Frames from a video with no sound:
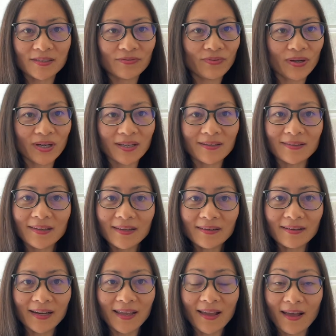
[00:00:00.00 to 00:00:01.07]
very
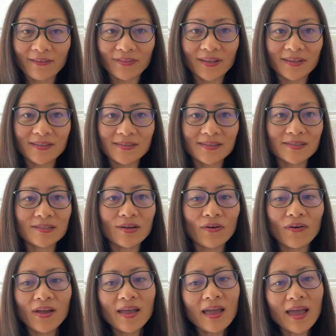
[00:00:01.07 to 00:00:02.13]
clearly on this so
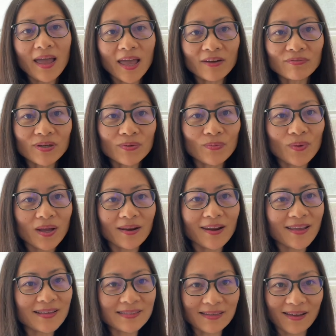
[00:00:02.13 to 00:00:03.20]
everyone
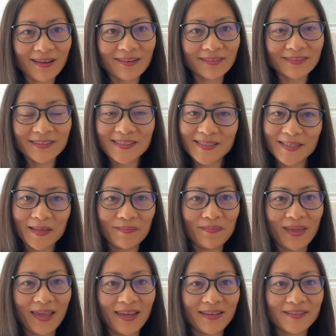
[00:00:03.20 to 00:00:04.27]
is on the same
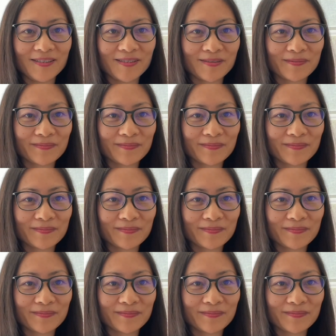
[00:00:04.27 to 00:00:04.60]
page.